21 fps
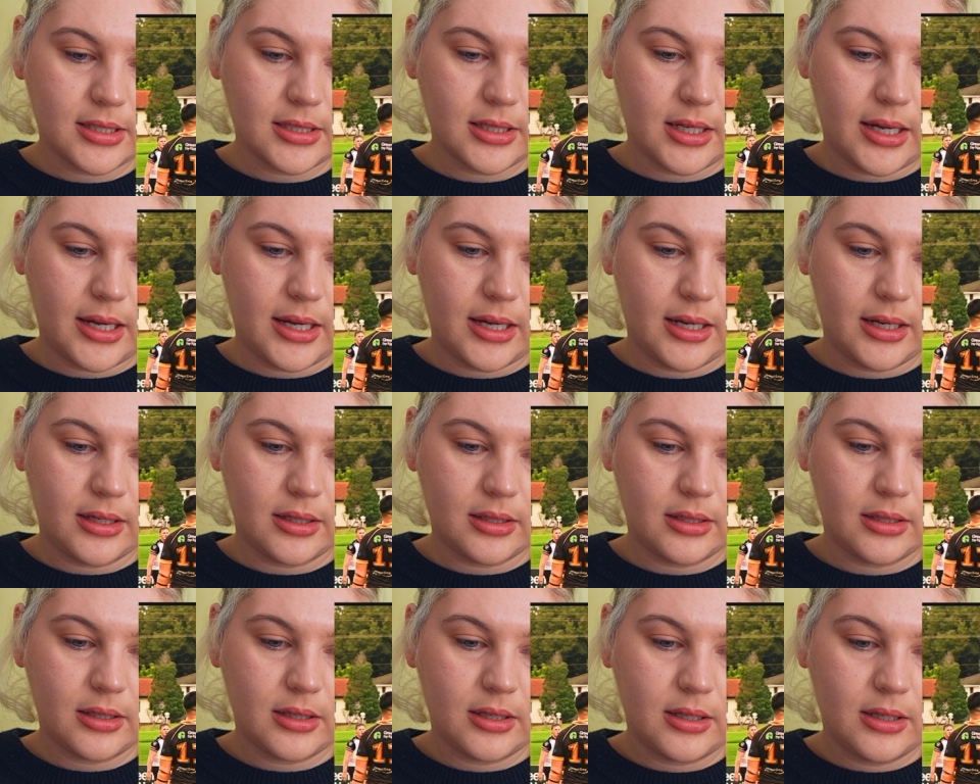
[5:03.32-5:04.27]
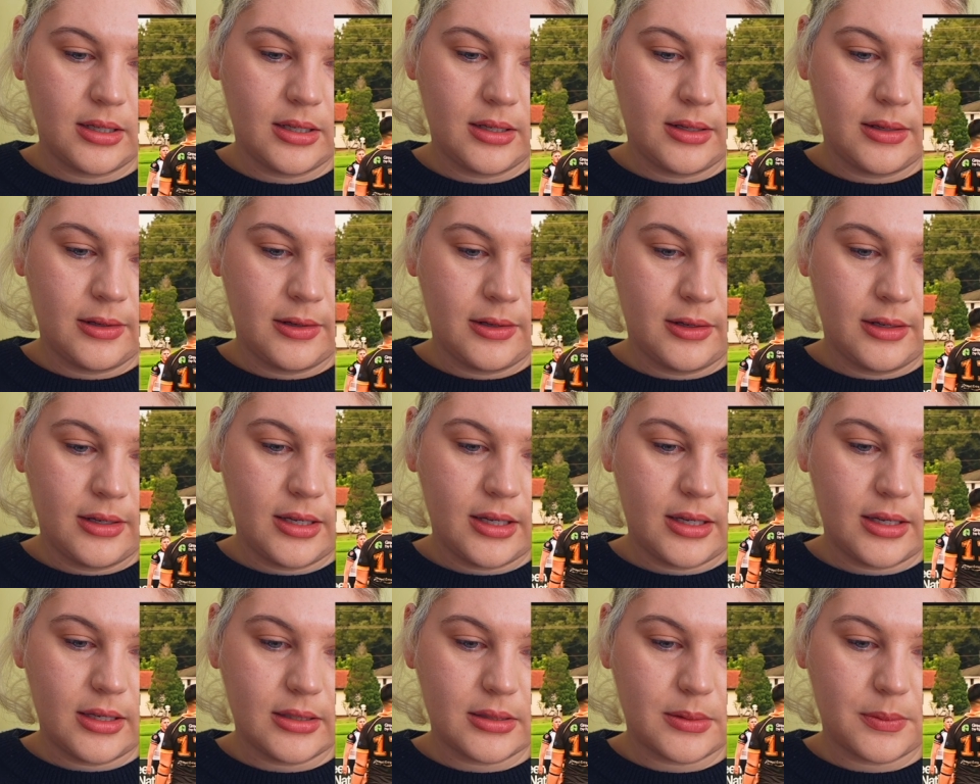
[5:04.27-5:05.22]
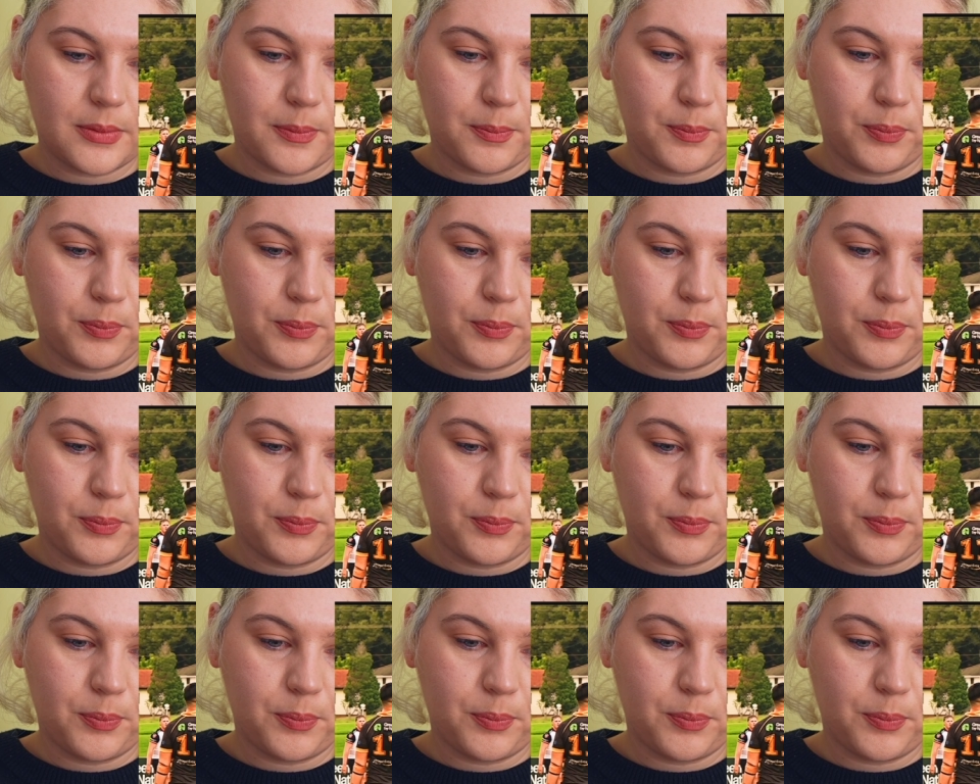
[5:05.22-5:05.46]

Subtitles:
side is